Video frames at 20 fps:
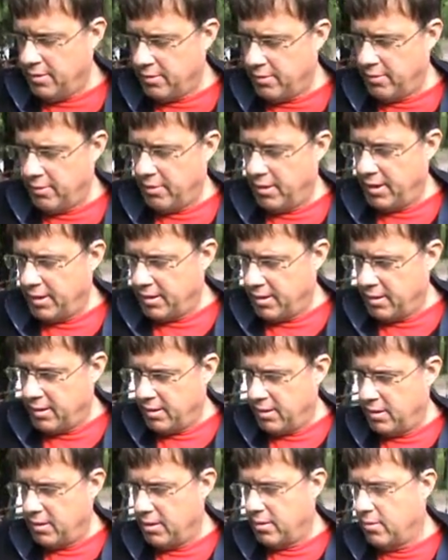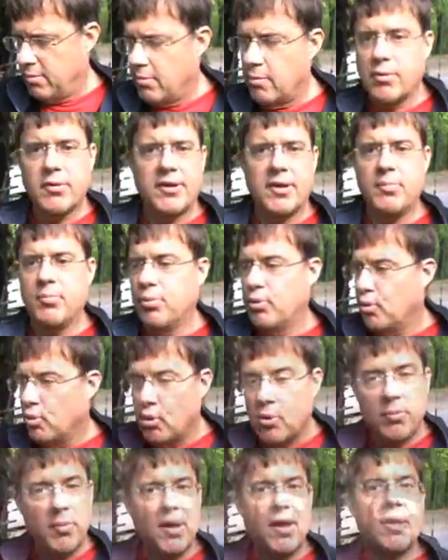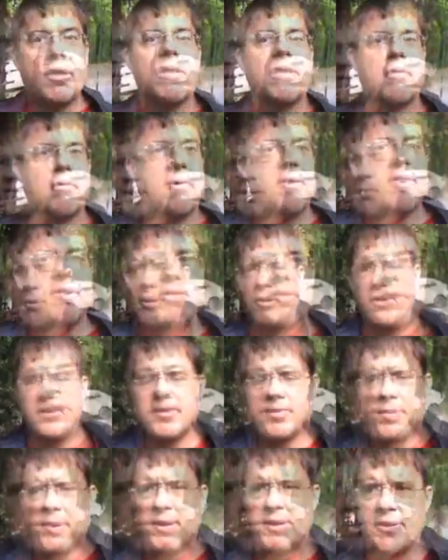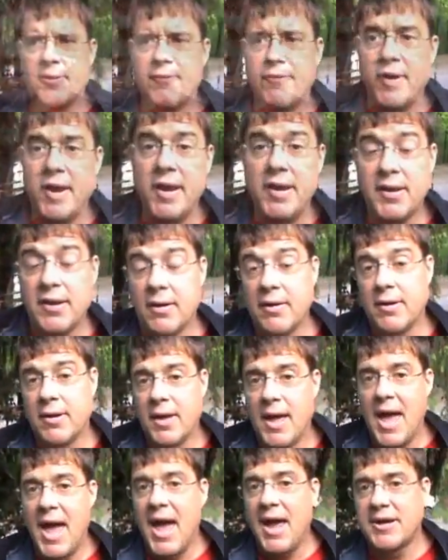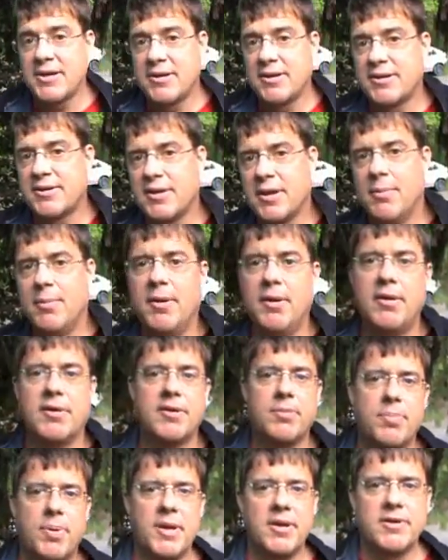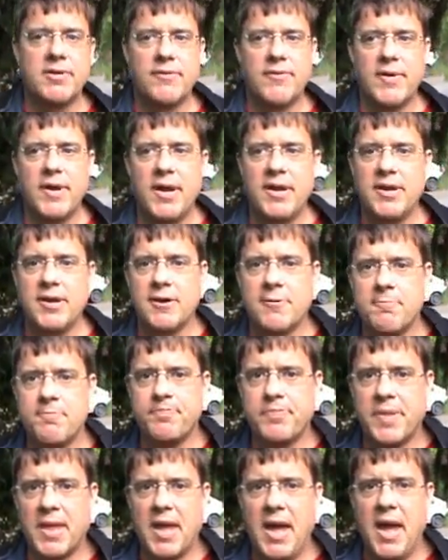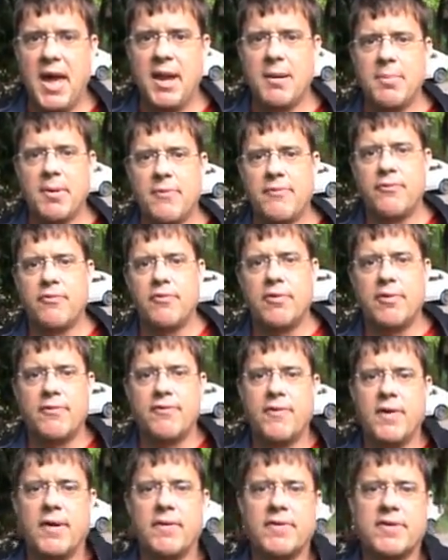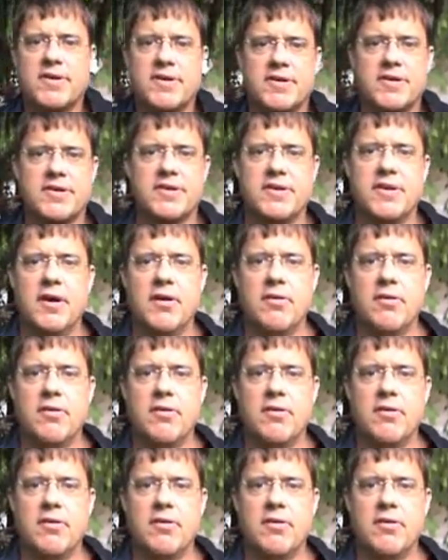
they're not, we'll say blooming. In some areas of Pennsylvania, actually some areas of Pennsylvania had about four to five inches of